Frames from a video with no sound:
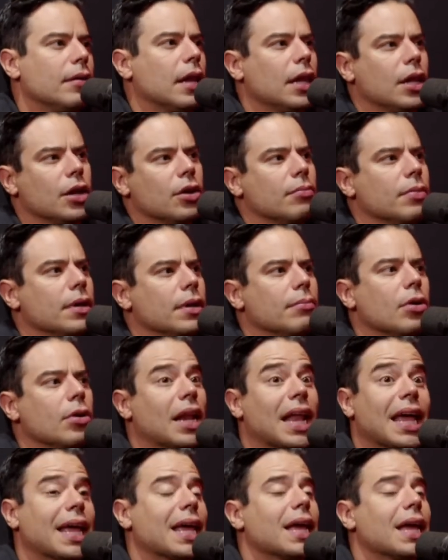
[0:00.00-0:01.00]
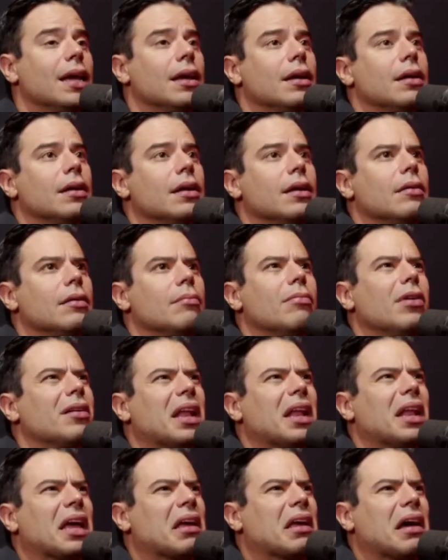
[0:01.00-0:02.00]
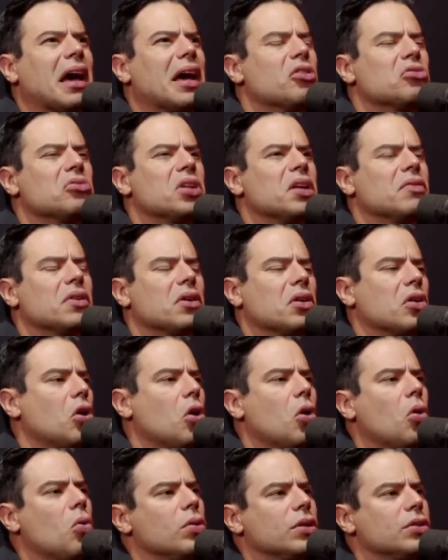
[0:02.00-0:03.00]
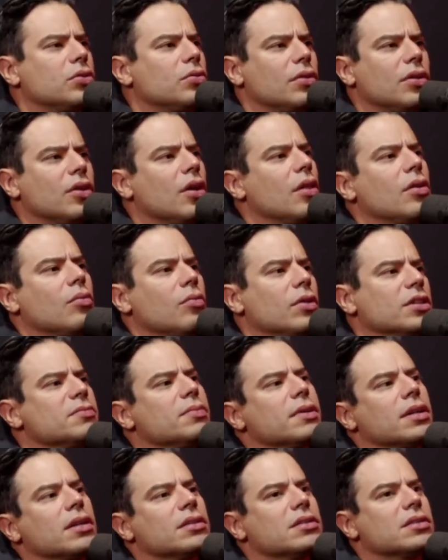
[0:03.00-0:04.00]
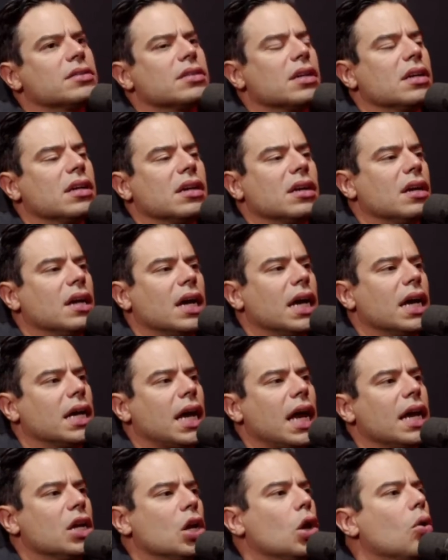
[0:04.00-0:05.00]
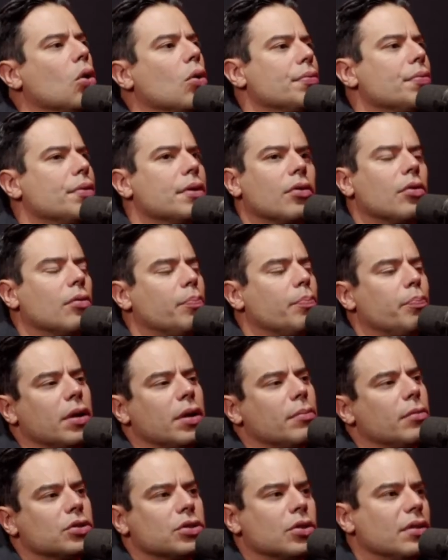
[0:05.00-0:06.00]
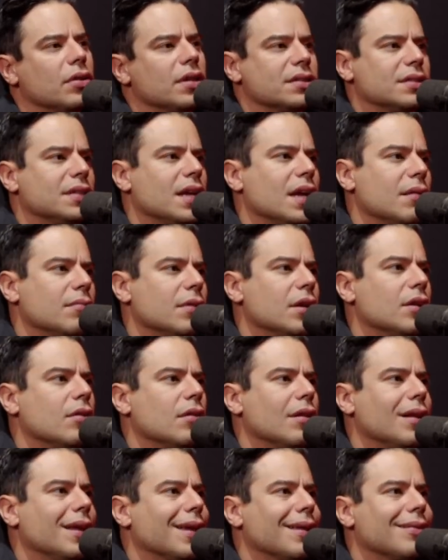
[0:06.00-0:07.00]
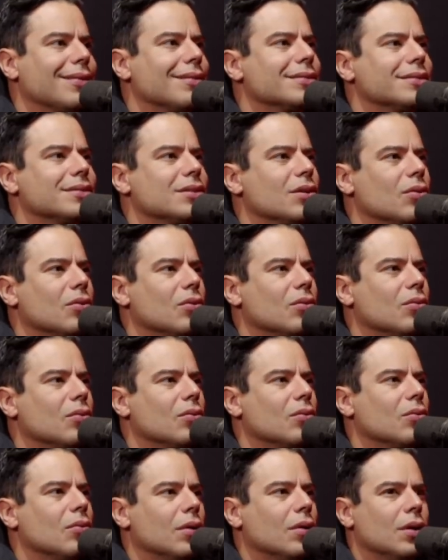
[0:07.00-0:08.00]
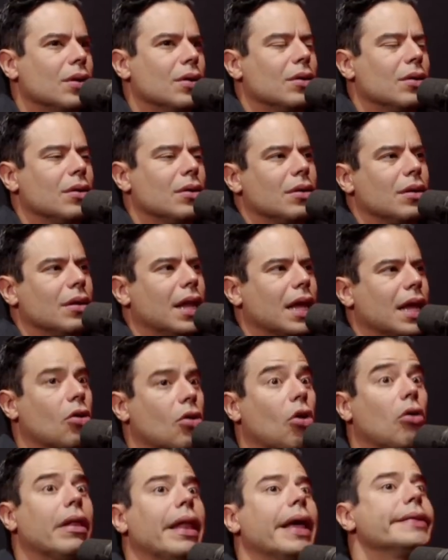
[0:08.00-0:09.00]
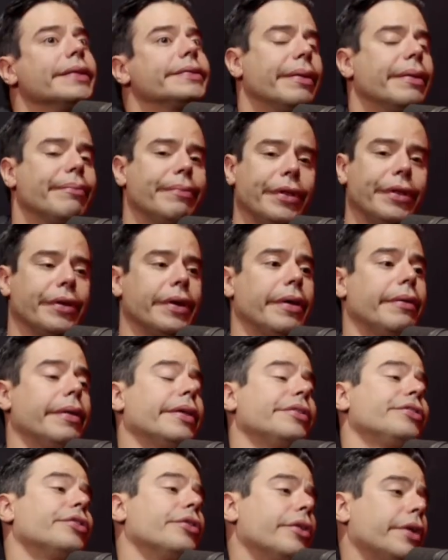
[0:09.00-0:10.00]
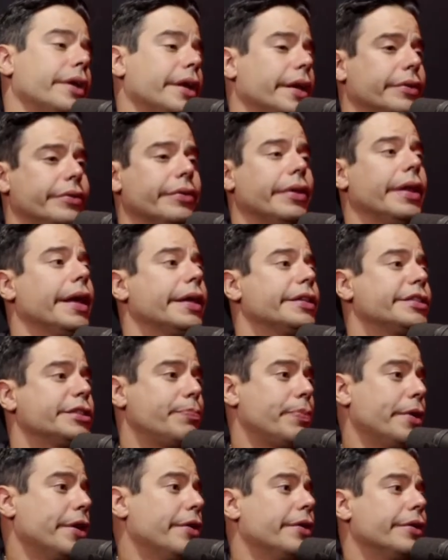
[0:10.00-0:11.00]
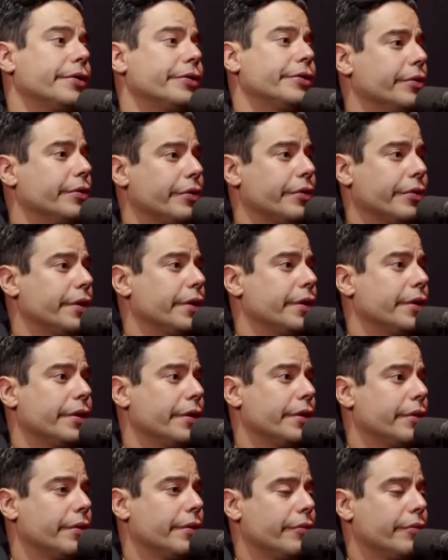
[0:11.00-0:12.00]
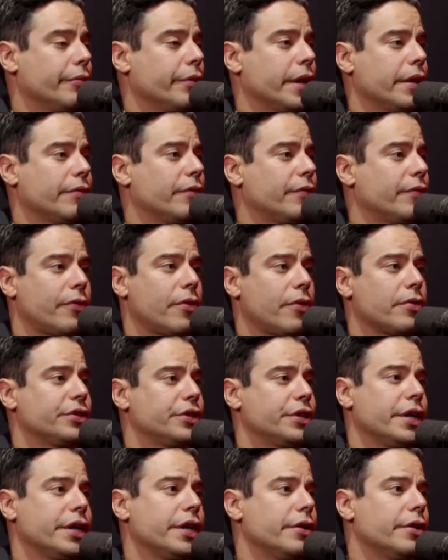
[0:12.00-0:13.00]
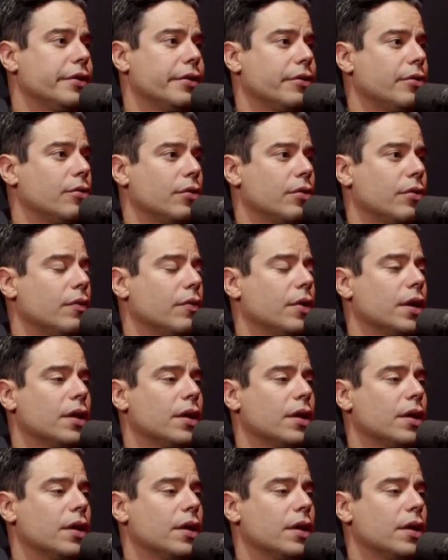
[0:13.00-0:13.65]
a little bit, but I don't even go into the other ones because I know they're all pretty much all the same. There's no unless you're looking into Spirit or the whatever Frontier or whatever.